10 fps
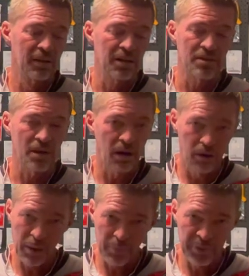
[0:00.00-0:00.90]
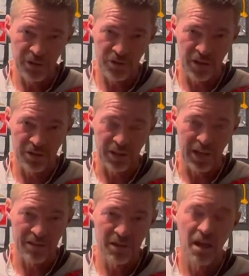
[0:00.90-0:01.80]
It's all about penetration,
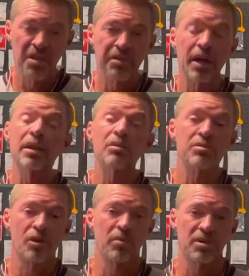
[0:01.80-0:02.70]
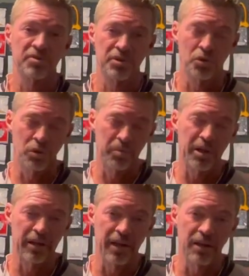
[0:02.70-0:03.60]
guys. Thank you so much for joining me
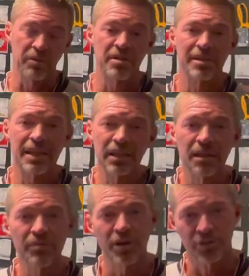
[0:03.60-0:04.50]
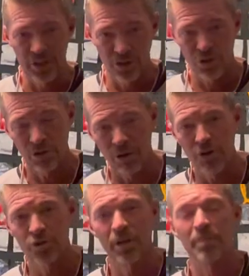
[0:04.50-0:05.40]
today on Instinctive Addiction
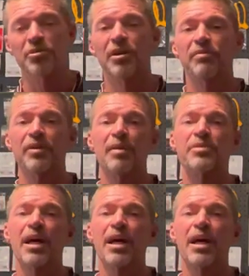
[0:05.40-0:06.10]
Archery. I'm Jeff Phillips.